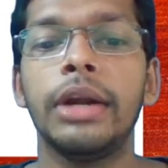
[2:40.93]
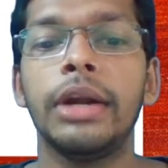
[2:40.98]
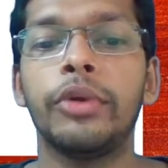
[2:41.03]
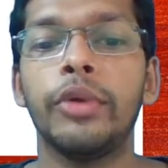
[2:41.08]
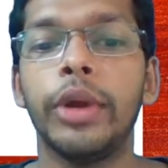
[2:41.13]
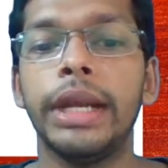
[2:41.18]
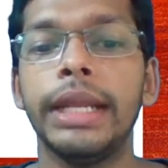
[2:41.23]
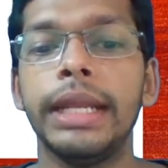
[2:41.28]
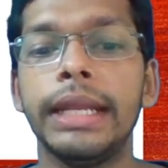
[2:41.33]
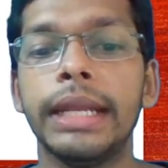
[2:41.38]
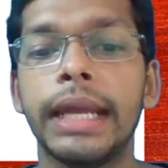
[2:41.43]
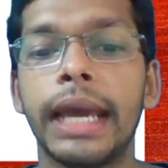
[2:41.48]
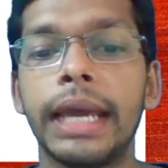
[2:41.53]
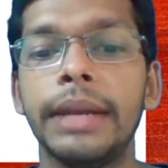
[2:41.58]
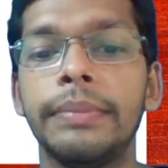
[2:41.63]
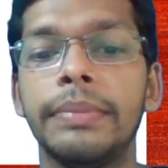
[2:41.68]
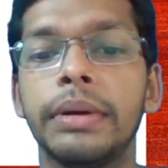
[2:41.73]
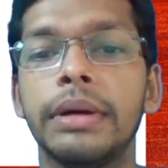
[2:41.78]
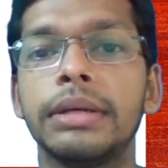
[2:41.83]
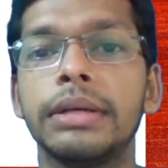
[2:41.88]

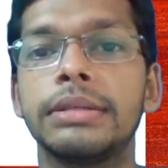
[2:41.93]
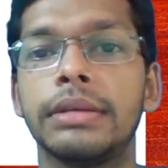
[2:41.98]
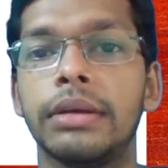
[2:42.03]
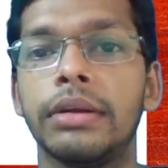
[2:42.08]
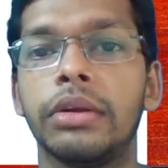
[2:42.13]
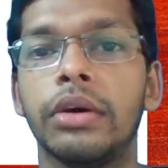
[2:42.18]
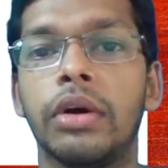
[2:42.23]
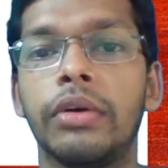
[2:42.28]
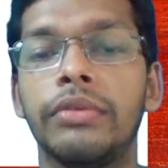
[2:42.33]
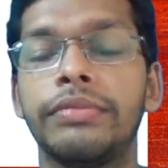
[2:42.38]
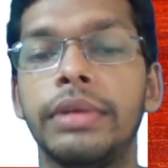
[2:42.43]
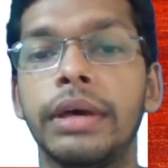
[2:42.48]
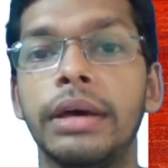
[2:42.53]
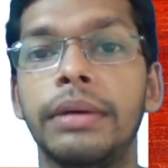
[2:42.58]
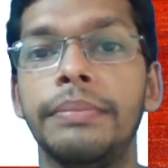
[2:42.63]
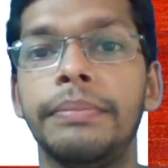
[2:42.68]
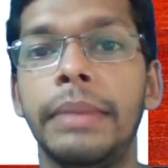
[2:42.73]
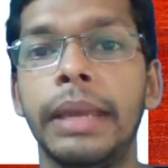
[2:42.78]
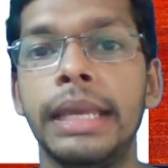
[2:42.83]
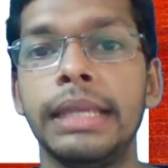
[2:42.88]
29% of the
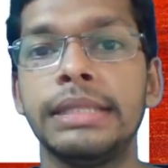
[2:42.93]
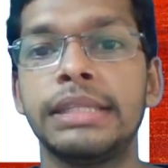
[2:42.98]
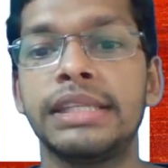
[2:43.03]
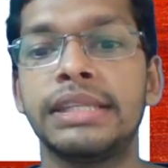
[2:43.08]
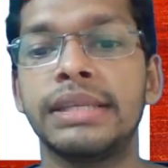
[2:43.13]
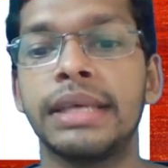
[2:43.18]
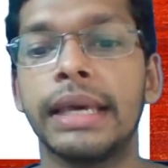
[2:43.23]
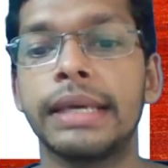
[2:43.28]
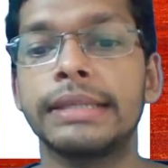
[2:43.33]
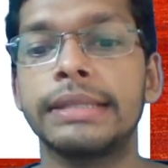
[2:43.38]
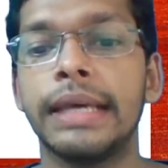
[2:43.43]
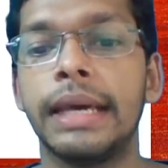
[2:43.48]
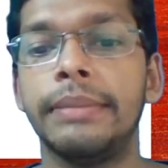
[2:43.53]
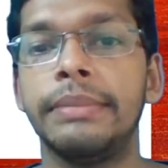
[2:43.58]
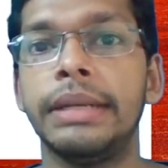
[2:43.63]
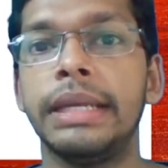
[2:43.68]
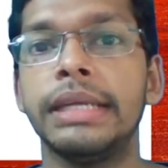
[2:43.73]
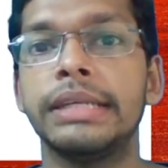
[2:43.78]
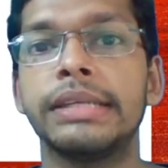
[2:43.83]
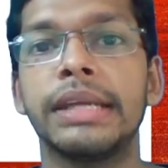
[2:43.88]
mains
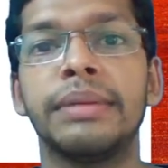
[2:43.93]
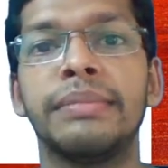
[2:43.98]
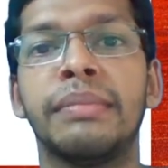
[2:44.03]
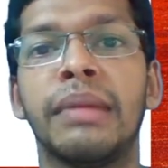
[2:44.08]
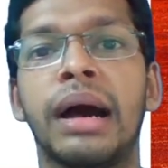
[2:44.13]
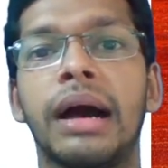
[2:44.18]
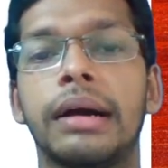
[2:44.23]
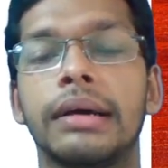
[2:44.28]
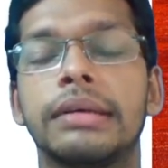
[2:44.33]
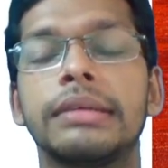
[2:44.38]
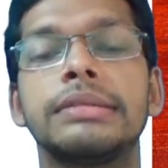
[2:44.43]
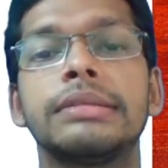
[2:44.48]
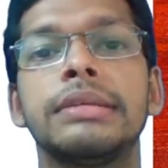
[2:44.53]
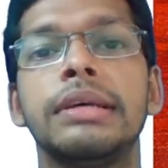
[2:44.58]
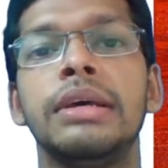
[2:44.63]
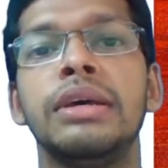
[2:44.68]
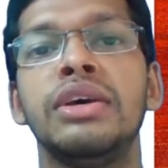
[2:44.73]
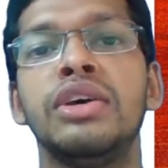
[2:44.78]
examination marks.